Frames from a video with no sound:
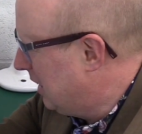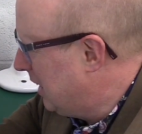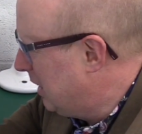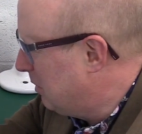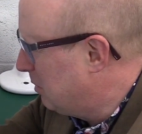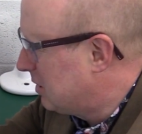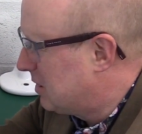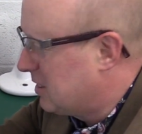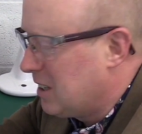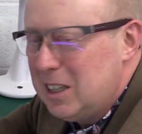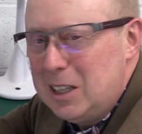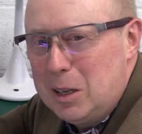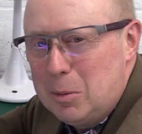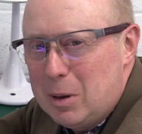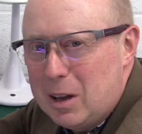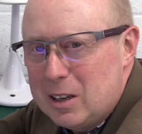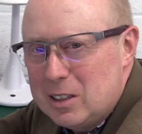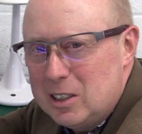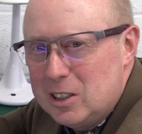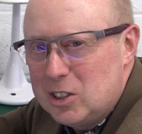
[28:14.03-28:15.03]
It will take you
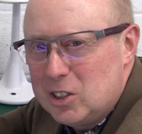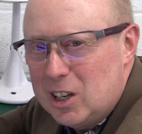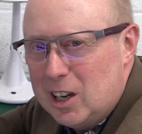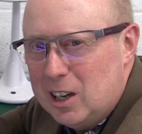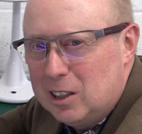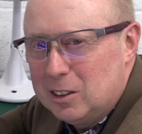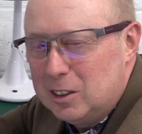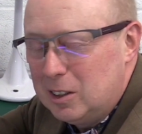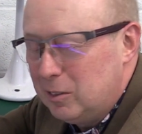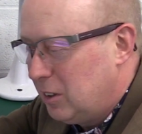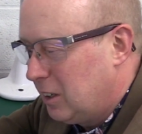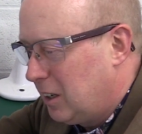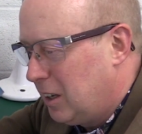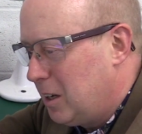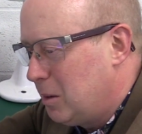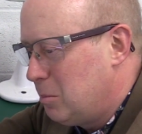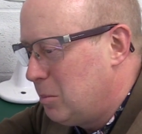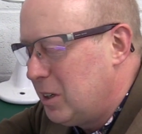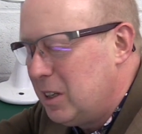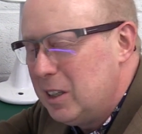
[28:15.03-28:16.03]
back to your childhood. If you're
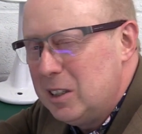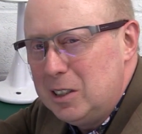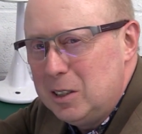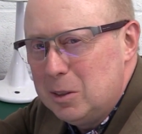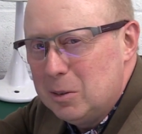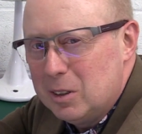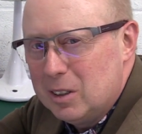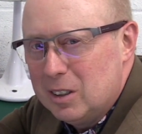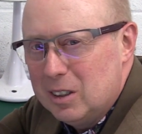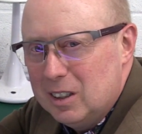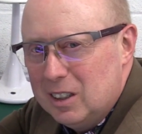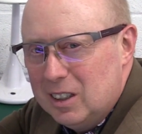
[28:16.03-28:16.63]
like me and you're